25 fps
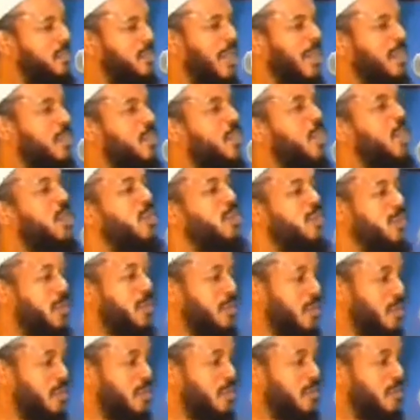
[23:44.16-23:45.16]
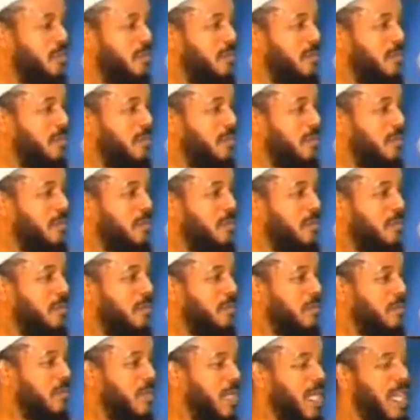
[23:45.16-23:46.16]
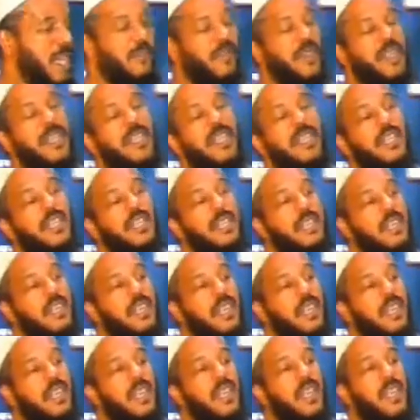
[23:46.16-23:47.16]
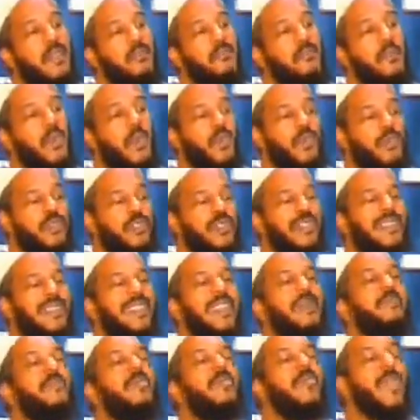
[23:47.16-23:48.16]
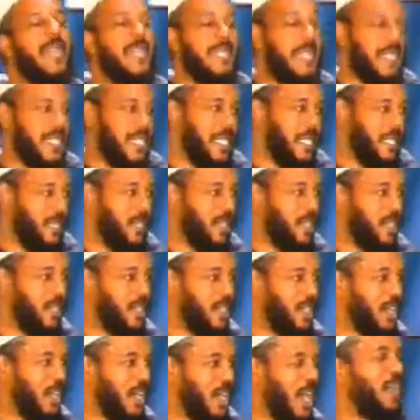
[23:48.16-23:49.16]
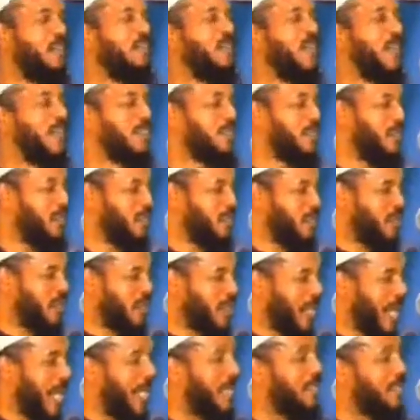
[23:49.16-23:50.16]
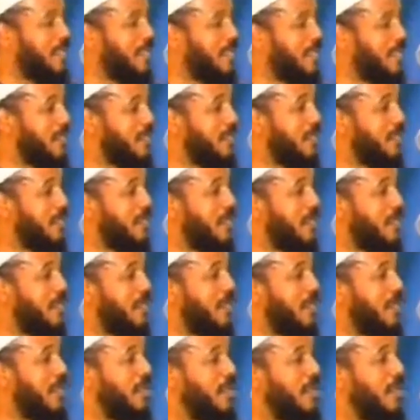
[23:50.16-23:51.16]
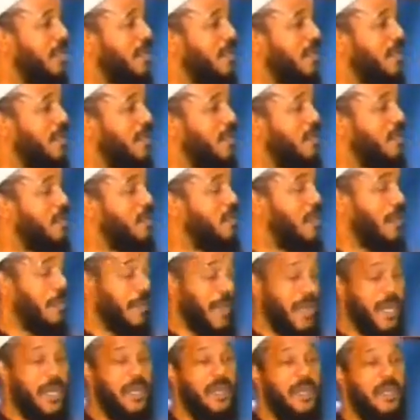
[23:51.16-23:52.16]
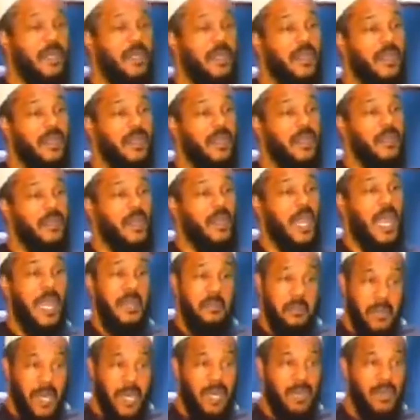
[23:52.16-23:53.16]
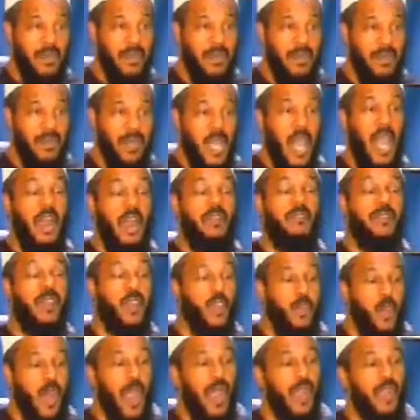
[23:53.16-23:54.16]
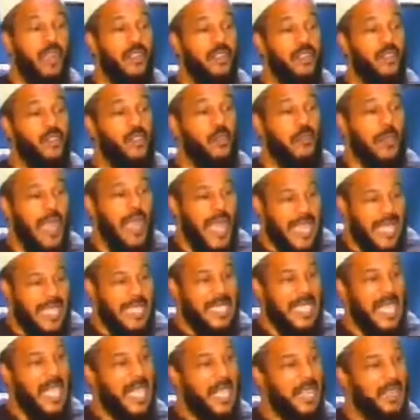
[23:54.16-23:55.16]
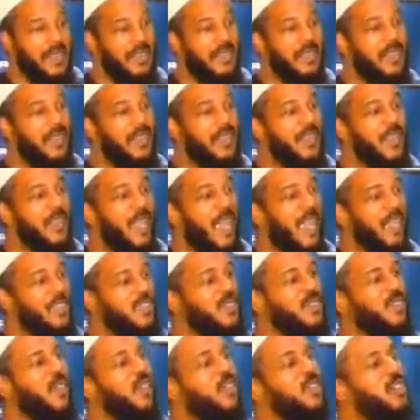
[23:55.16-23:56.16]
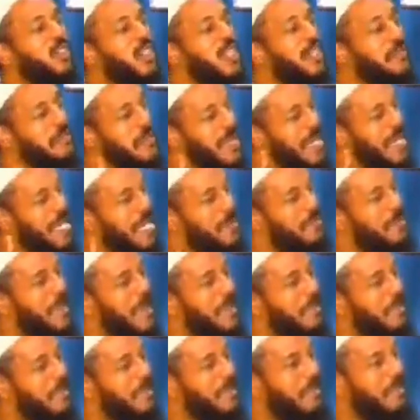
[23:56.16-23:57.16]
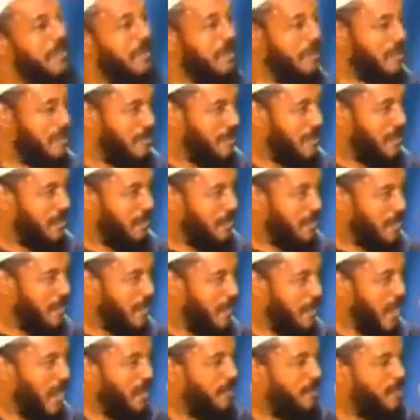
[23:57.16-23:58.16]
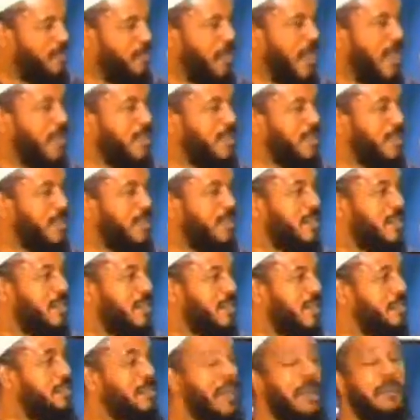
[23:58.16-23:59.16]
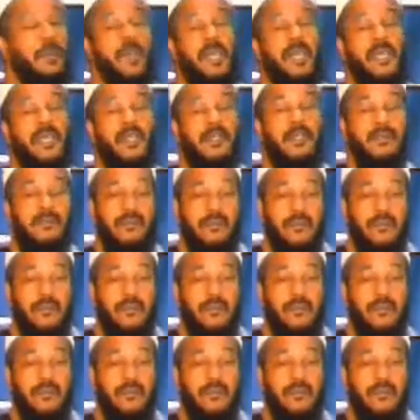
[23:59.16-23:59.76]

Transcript: dress codes. Even in the most liberated of Western societies, women and men are required to maintain a certain minimum of dress in public.